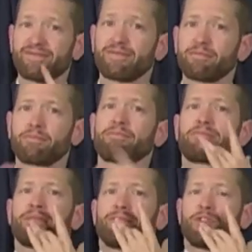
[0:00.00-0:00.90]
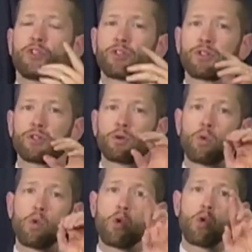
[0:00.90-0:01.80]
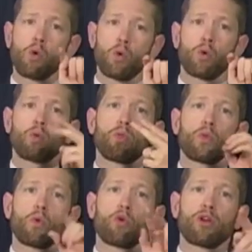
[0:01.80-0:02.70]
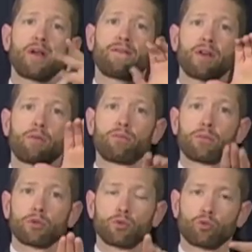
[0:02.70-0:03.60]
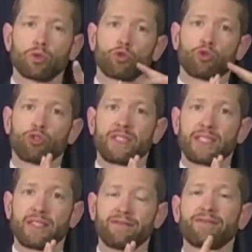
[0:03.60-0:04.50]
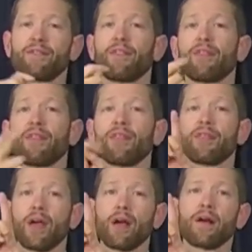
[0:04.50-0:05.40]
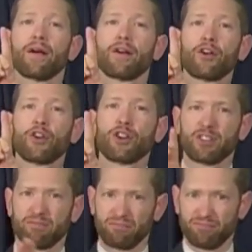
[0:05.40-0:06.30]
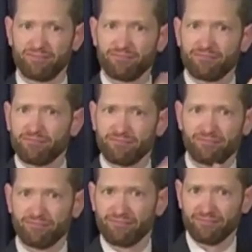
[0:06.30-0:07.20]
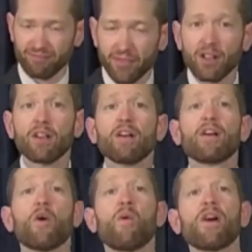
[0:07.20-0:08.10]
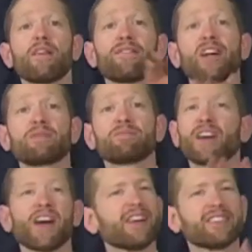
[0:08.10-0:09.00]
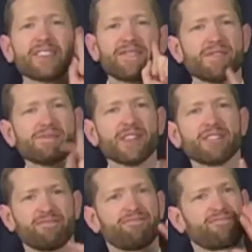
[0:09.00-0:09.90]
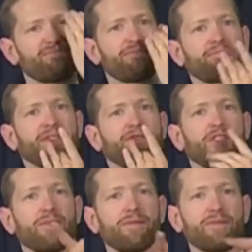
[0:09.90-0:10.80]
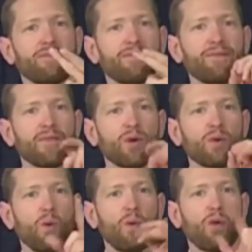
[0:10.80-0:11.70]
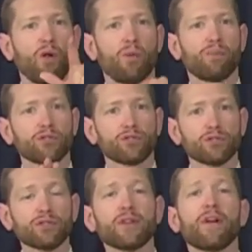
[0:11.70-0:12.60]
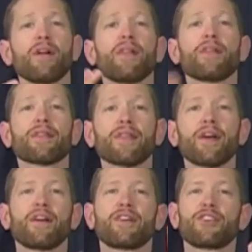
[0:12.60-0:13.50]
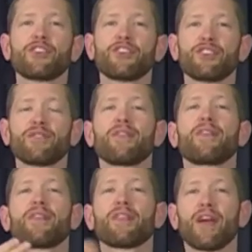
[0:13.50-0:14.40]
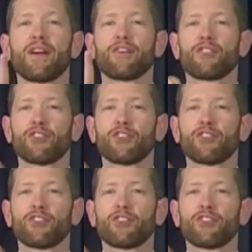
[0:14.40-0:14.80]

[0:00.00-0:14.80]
So deaf people prefer to use the orthographic way for reading, for thunder, to make those connections, whereas for fingerspelling, the deaf people tend to prefer the phonological approach, for thunder,